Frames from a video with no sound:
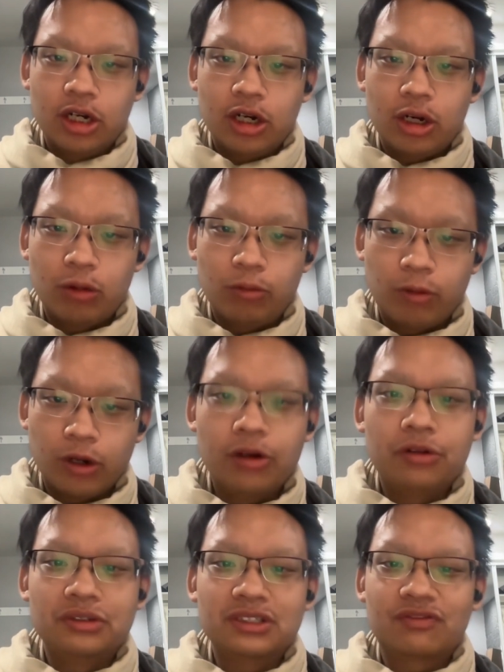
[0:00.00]

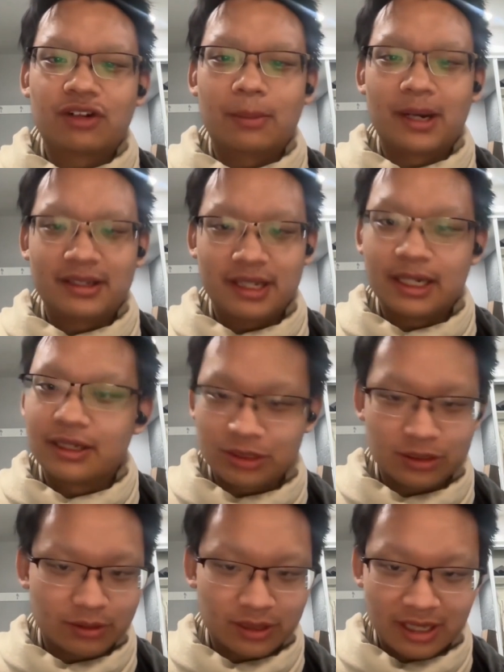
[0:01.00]
arose from, I think,
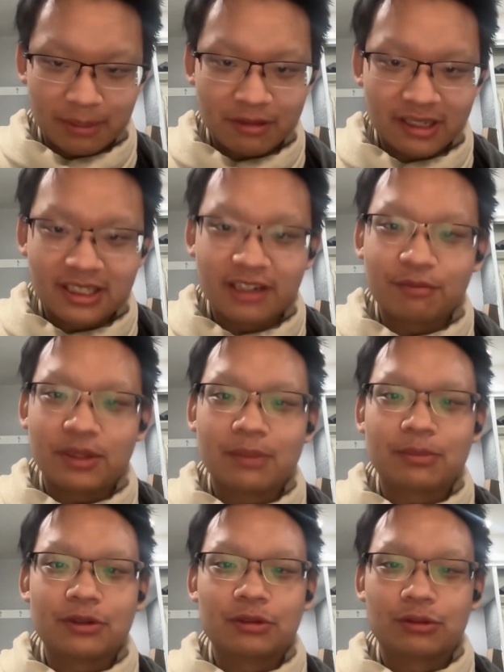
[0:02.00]
certainly plenty of
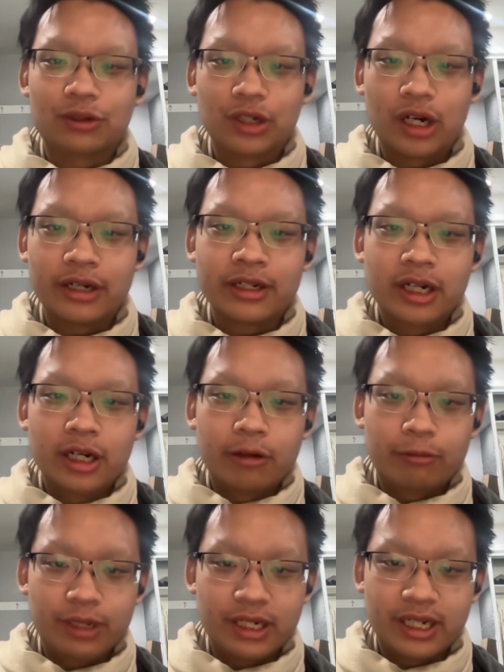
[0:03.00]
people who are not
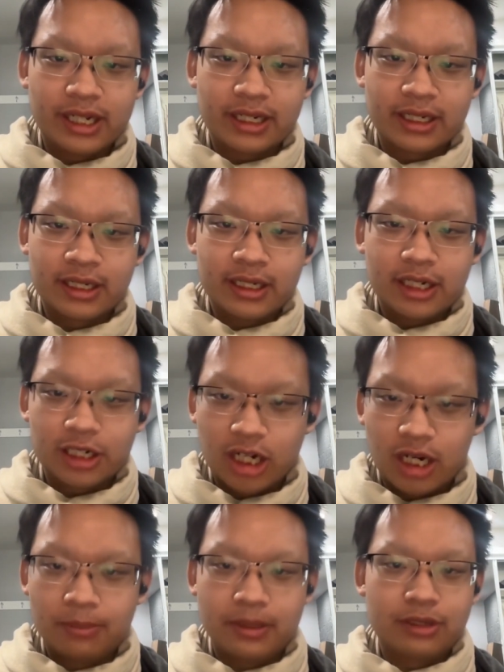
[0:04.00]
reading
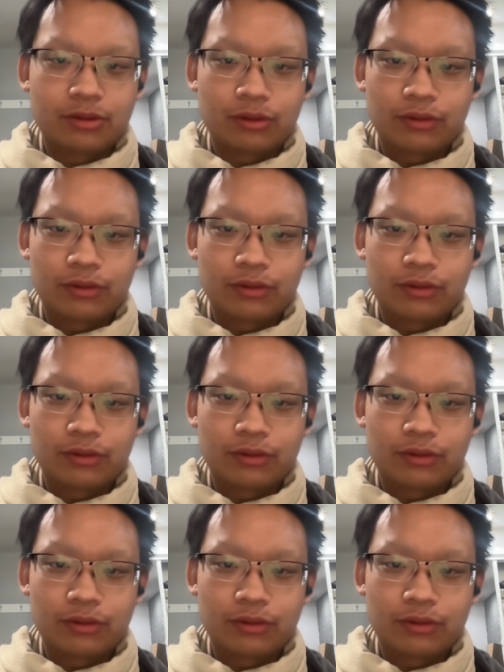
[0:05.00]
Agamben or